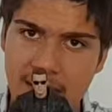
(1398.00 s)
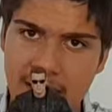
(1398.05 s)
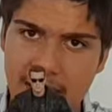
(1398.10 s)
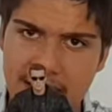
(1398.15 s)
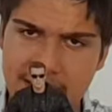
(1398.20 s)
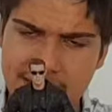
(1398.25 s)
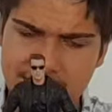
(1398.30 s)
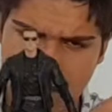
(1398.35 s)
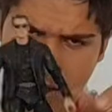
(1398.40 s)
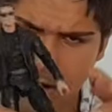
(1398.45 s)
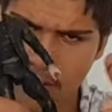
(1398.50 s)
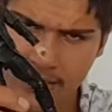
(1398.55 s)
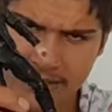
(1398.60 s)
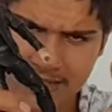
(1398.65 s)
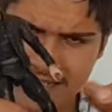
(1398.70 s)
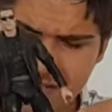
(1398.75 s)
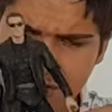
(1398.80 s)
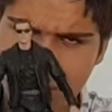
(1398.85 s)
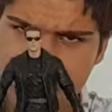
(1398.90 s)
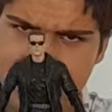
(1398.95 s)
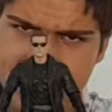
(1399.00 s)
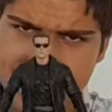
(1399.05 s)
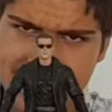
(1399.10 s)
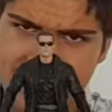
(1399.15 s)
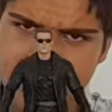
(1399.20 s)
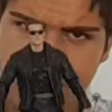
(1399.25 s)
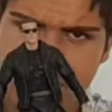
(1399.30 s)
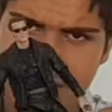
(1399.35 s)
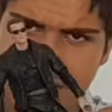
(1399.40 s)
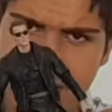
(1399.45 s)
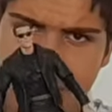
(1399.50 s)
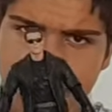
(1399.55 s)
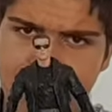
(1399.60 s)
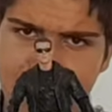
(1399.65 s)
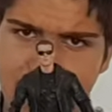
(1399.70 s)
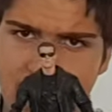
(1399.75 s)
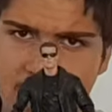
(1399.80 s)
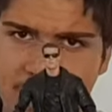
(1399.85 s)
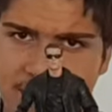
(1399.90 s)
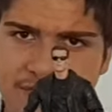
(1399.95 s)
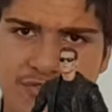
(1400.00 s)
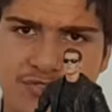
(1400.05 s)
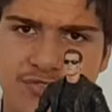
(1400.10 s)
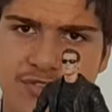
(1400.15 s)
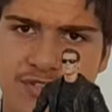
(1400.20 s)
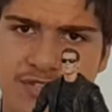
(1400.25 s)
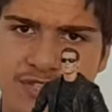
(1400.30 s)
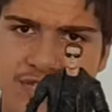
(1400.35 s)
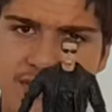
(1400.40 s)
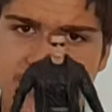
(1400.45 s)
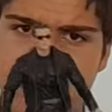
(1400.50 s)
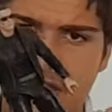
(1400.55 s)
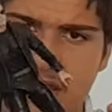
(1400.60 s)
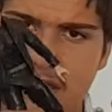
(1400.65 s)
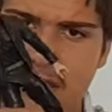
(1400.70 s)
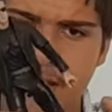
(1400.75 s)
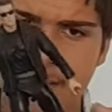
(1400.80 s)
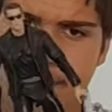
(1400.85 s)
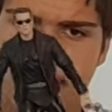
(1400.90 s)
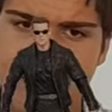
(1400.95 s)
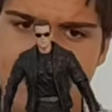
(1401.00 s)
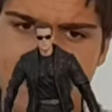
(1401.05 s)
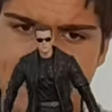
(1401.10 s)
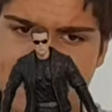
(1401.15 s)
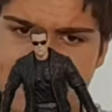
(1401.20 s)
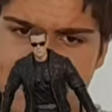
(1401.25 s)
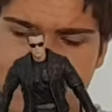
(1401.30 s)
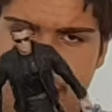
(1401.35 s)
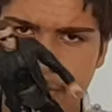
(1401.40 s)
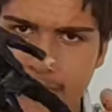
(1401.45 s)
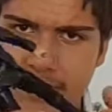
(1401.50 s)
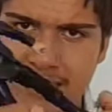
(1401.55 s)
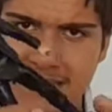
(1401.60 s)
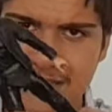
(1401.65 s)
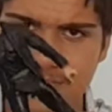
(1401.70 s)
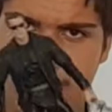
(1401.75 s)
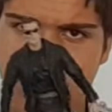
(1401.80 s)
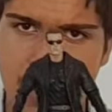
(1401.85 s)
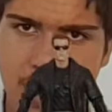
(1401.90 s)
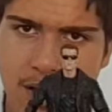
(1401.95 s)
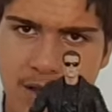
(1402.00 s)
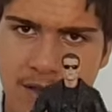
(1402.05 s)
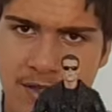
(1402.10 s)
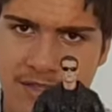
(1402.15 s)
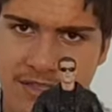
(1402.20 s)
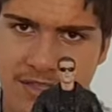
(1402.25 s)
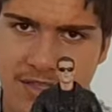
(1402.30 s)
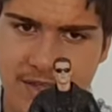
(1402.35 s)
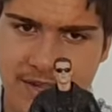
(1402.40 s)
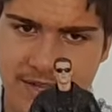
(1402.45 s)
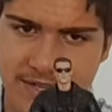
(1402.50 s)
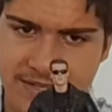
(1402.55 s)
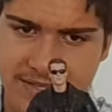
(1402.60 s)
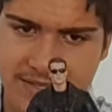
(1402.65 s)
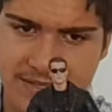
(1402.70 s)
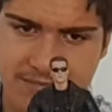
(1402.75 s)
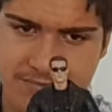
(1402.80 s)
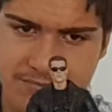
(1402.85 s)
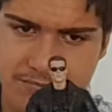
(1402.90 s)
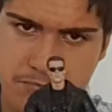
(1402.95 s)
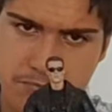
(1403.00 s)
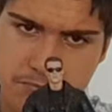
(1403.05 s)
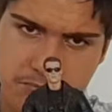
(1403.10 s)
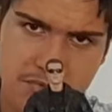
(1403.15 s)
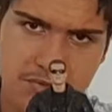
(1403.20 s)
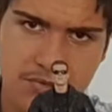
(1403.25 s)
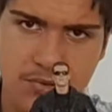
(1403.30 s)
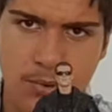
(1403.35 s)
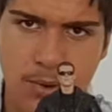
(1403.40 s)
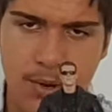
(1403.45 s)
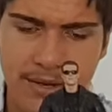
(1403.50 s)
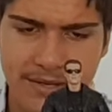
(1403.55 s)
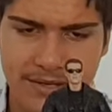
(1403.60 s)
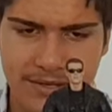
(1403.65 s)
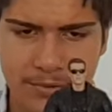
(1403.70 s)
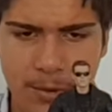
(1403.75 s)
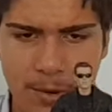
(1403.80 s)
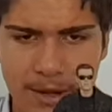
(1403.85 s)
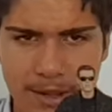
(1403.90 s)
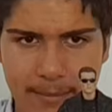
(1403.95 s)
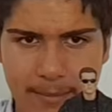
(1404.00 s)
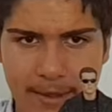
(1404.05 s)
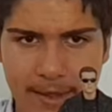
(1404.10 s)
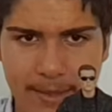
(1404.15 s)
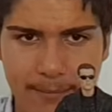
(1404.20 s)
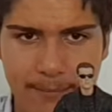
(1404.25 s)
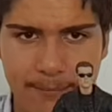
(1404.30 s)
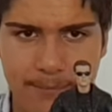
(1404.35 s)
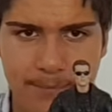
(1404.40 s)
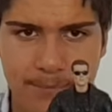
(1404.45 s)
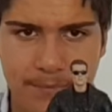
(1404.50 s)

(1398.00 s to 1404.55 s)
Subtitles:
and he's not going to go for hundreds, but he still is worth like quite a bit.